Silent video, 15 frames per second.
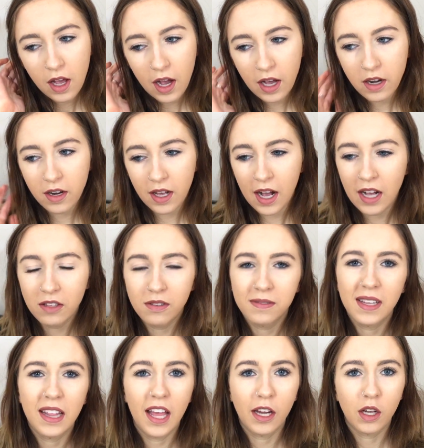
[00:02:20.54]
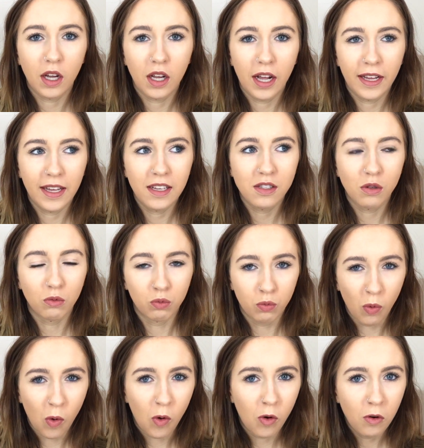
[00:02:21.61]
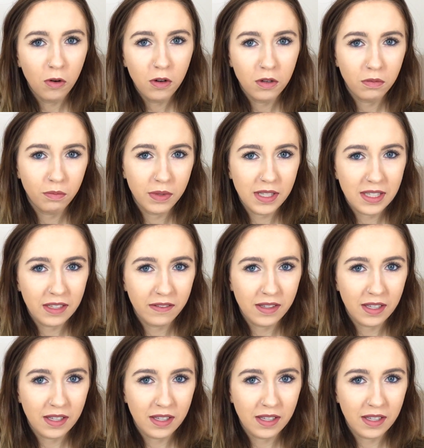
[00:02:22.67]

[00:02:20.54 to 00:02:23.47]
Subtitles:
I don't know, hard to explain, like I guess raw bits of